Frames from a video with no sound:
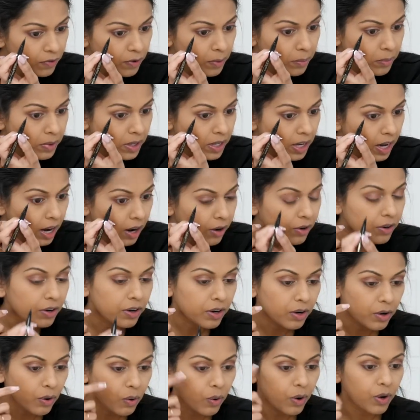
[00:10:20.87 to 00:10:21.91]
from the outer
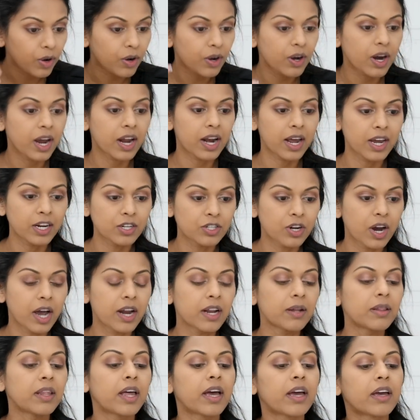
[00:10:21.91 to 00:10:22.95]
corner and I try to
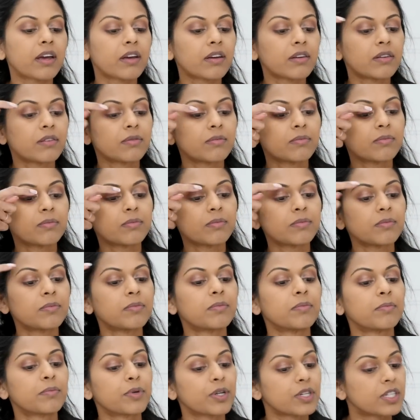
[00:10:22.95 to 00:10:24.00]
like
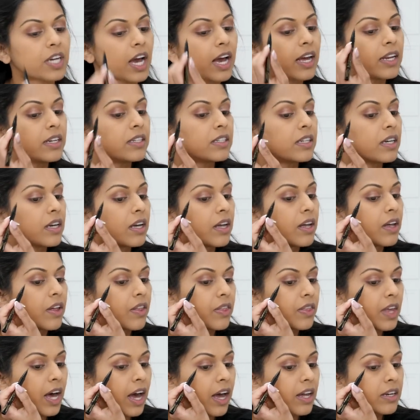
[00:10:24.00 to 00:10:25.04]
pretend
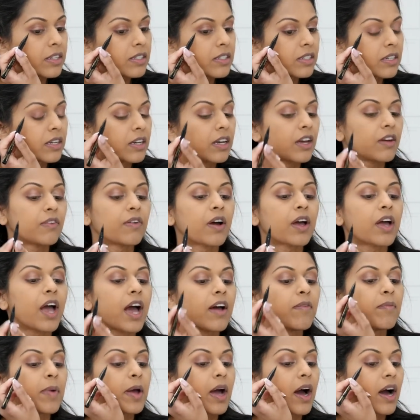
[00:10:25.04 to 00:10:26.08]
that if I
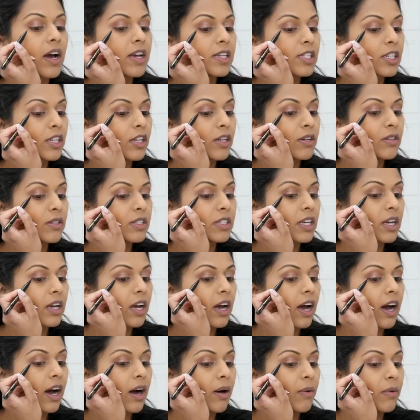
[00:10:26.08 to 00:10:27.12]
have my eyes closed, like
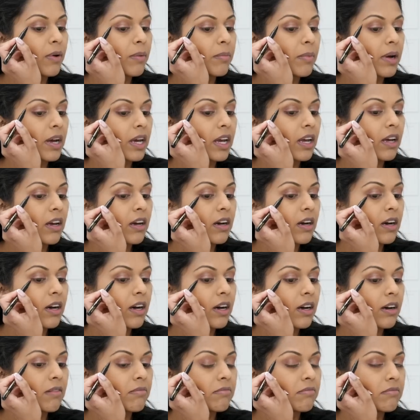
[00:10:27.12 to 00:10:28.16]
how would my
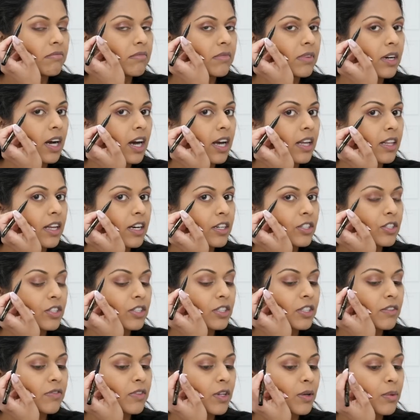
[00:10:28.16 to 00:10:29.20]

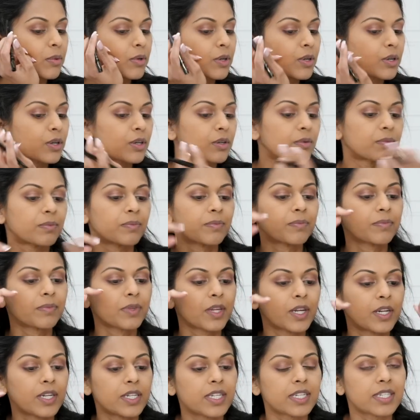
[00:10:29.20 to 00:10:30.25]
eyelashes, if they were
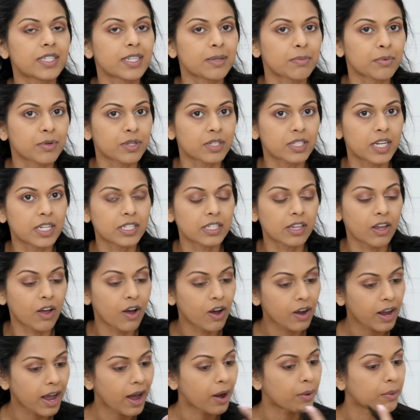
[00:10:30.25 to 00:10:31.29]
Disney Princess
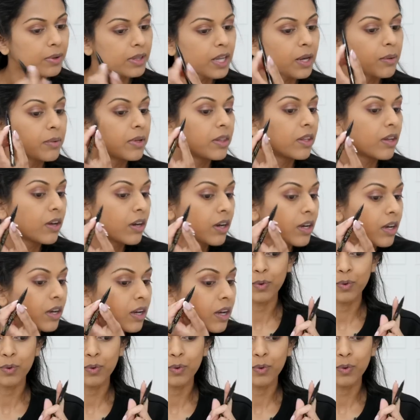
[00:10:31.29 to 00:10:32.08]
long, how would they look?